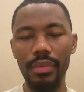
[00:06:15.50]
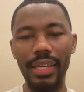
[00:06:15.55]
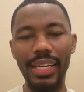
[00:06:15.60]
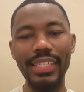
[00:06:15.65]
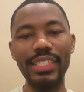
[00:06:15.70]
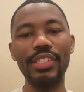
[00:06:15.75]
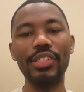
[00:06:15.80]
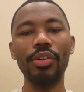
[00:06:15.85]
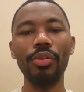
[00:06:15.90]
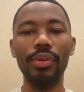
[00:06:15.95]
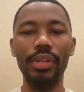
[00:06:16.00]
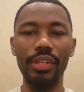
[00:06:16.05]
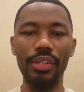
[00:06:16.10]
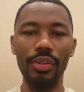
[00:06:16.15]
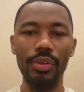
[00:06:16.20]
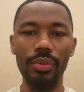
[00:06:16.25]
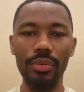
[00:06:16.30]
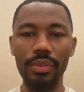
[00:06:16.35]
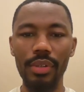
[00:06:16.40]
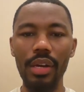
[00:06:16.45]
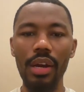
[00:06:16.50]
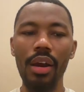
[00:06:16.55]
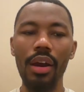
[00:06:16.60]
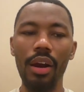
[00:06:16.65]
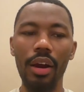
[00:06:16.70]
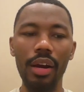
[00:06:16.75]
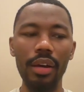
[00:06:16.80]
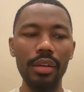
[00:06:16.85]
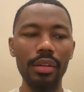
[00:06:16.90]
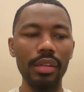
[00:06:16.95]
and so can you.
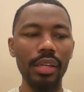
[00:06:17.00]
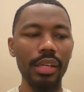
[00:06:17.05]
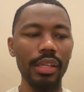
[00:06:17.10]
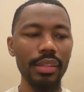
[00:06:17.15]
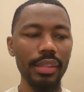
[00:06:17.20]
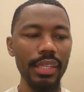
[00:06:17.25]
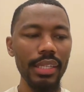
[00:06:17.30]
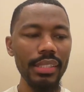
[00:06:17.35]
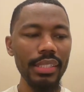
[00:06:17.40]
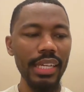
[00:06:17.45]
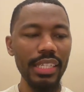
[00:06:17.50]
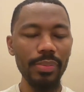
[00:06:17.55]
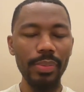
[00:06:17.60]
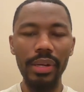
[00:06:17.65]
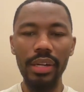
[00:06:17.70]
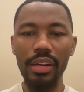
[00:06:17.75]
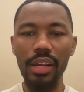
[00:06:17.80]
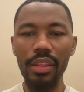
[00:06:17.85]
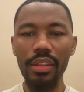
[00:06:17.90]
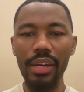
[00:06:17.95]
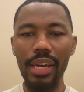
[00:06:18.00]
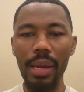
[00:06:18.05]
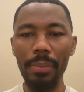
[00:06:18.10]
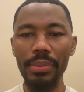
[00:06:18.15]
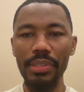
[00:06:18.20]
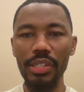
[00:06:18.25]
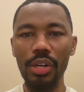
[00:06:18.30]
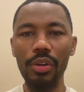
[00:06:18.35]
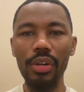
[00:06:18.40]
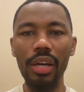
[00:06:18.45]
All right, this has been another
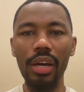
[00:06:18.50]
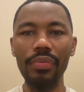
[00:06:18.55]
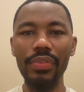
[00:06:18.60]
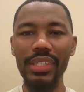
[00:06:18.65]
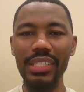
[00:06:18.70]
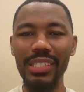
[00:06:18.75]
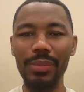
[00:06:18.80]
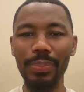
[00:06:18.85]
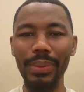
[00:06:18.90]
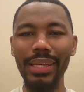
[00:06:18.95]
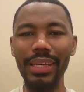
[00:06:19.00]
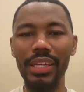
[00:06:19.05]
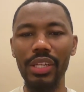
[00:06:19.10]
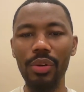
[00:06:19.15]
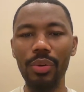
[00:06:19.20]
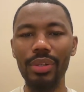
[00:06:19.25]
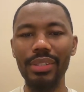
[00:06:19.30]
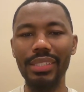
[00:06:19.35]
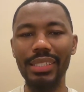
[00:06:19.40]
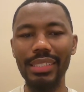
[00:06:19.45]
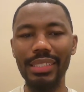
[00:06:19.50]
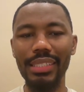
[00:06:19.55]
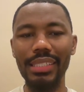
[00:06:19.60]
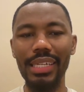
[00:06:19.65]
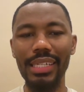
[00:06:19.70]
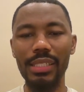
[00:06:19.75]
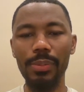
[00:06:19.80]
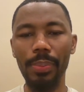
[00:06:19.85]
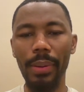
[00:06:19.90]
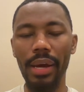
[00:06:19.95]
episode of the Speak Your
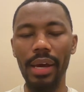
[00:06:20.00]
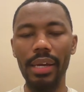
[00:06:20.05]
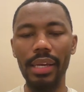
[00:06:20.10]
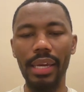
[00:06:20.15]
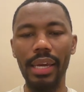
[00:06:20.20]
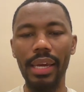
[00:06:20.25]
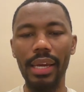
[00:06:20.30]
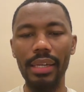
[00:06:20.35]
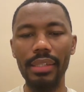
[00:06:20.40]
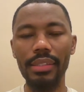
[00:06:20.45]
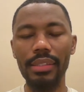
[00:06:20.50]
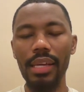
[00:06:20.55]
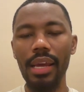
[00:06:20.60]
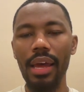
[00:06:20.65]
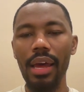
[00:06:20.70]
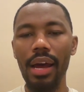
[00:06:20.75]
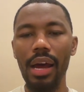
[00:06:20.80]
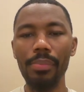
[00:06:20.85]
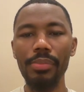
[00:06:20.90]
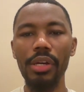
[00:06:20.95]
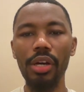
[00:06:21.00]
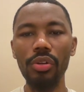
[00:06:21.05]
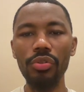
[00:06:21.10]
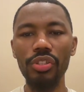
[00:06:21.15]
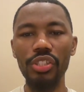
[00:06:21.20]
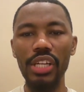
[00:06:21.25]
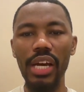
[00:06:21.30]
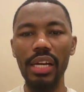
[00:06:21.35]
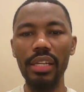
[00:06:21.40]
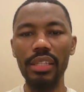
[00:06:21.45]
Success Podcast. I'm your host,
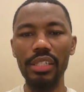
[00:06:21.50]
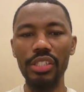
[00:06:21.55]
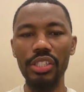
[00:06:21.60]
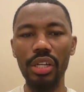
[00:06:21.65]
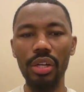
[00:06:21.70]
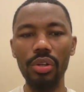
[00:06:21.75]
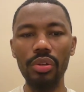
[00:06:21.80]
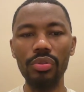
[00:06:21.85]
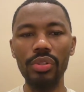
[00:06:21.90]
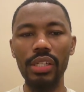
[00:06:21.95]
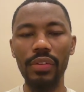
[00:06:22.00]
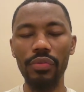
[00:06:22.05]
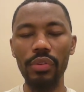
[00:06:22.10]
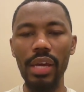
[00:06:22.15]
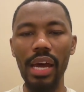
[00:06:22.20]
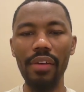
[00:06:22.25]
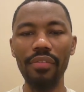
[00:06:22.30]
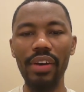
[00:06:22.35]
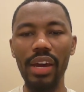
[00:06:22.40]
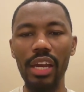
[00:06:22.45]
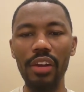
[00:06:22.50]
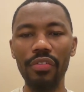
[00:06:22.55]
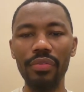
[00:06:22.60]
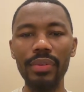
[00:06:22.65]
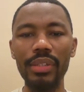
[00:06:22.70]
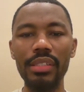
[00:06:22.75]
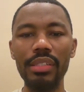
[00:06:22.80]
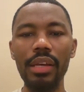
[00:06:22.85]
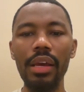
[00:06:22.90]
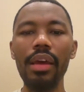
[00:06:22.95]
Jonathan Jones. If you got value from
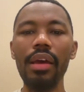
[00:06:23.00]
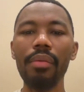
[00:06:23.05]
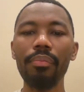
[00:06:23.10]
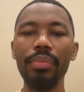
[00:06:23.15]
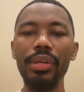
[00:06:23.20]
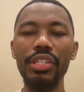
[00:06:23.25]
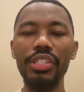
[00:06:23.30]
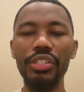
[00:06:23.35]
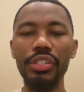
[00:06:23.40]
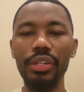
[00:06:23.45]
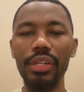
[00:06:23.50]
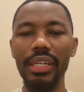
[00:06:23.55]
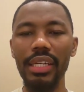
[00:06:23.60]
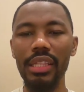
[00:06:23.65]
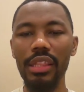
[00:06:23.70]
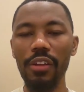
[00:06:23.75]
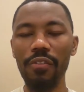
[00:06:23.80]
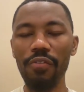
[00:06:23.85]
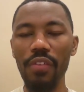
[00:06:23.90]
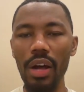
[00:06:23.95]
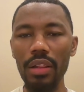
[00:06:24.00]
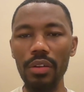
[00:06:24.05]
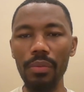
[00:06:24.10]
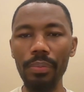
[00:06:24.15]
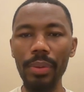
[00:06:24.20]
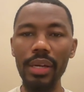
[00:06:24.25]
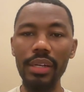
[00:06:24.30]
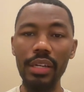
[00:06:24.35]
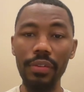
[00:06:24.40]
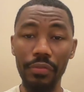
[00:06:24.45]
this, be sure to hit the follow
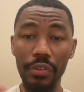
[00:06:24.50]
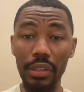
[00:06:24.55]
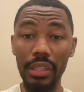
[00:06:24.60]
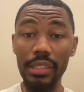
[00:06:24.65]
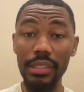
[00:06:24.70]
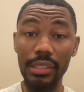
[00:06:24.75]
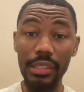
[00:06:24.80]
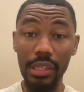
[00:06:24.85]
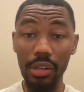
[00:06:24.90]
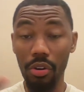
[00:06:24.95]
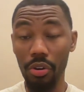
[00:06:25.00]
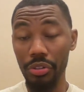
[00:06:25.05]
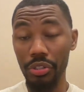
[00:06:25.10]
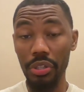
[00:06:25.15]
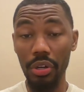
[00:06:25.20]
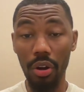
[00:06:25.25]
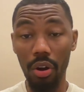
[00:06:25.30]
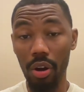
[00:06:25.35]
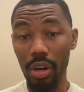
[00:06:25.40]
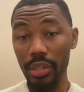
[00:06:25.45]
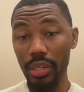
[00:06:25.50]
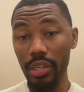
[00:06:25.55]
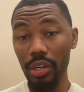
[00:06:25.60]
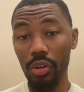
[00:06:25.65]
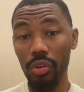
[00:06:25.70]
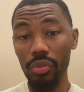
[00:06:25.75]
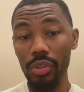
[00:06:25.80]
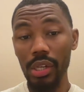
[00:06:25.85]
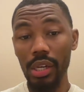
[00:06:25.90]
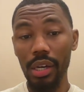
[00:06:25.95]
button if you're listening on your
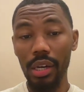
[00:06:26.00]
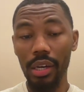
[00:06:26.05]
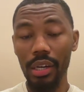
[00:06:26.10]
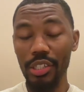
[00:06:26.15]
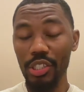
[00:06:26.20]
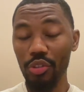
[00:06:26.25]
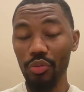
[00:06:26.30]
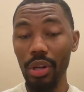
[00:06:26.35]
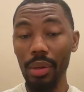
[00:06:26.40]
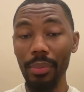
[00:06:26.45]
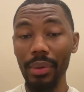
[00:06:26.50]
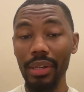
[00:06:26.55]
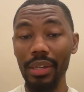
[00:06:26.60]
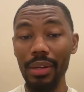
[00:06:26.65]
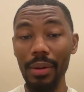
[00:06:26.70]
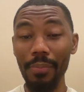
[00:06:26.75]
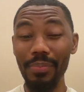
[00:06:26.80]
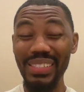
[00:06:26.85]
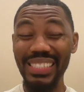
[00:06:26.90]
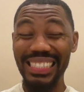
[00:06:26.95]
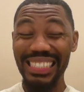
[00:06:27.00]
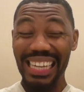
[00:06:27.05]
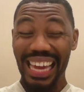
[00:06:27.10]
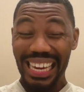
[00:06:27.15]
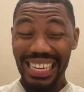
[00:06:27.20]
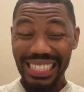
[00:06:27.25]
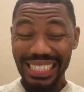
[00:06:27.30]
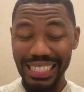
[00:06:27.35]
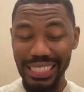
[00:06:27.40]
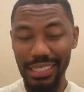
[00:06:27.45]
audio streaming
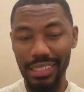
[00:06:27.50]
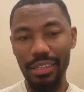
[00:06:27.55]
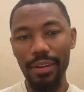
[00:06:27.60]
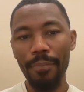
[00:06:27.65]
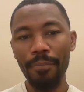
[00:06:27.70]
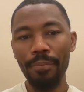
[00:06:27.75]
sites,